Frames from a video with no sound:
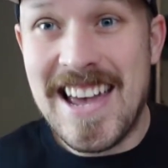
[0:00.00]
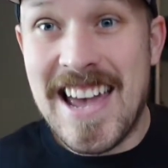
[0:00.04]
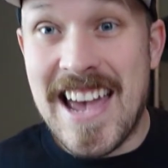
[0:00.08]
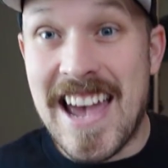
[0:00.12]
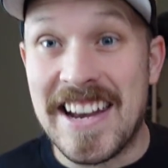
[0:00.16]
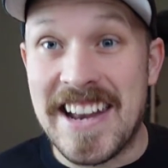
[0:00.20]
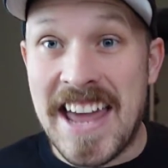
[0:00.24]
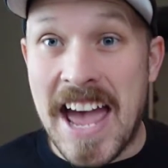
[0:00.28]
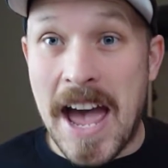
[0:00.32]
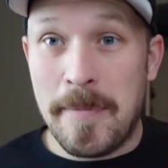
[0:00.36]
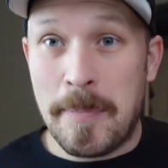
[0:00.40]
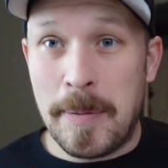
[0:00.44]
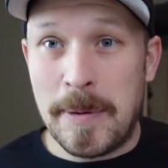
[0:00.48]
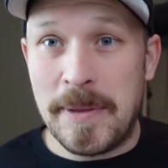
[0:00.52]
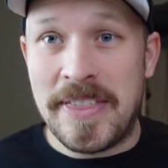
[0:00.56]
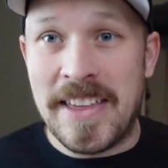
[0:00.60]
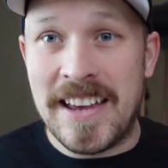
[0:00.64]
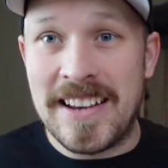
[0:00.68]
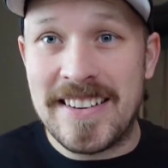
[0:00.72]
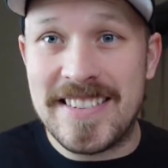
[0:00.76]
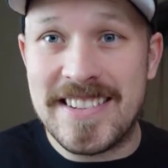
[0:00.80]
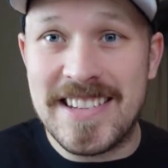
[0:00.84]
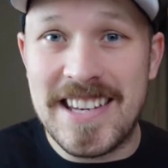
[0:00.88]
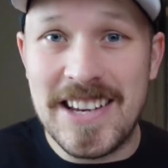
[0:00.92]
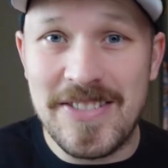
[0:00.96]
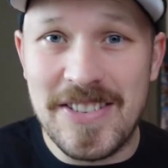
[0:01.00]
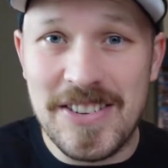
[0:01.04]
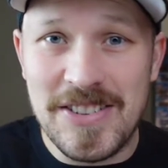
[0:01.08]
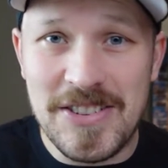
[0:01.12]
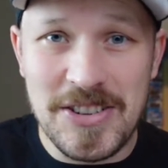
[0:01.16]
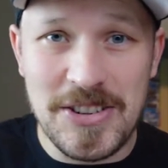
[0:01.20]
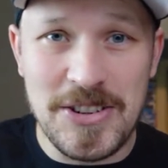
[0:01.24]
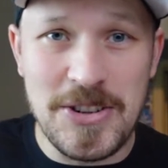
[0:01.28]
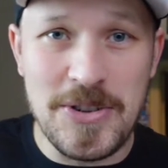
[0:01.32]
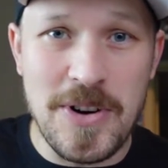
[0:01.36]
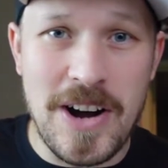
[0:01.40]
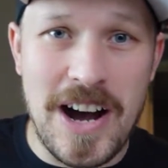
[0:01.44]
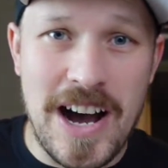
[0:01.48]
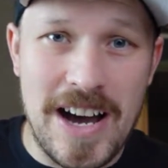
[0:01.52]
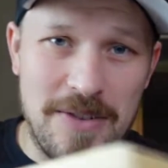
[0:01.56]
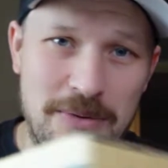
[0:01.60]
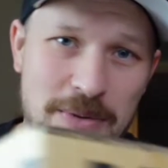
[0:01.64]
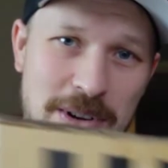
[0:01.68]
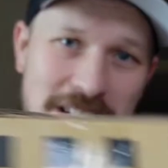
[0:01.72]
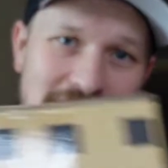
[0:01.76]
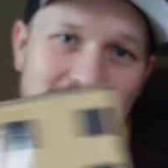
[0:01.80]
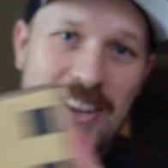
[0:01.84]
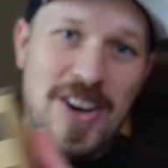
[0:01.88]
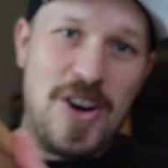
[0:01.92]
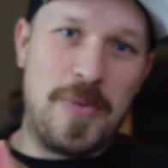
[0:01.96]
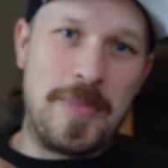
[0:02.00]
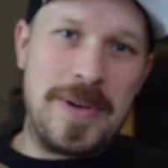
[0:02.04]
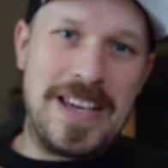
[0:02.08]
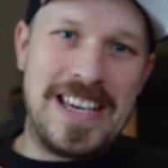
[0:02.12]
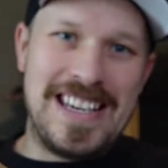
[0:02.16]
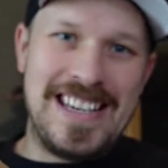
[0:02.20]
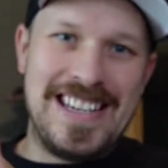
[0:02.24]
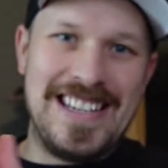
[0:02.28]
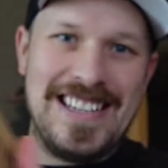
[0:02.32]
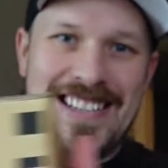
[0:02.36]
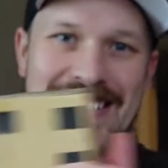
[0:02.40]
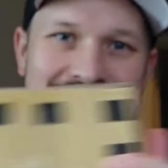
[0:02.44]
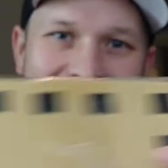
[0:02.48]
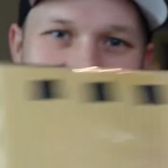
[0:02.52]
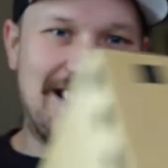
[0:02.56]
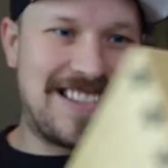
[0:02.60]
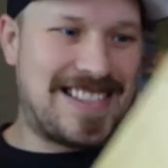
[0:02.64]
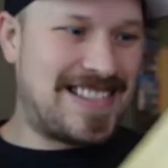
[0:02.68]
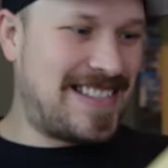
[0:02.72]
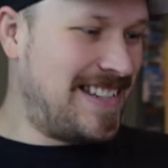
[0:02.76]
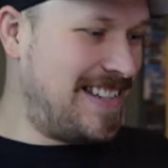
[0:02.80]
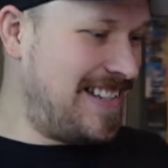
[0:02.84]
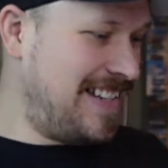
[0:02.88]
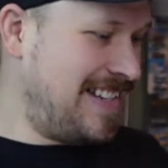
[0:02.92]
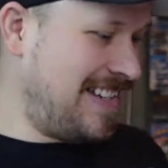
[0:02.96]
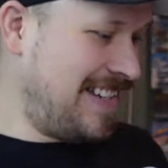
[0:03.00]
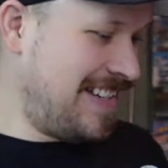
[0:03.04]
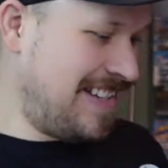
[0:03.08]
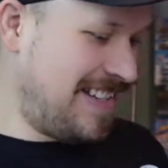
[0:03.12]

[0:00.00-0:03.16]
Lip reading: and happy Thanksgiving to you, Hotwheel homies.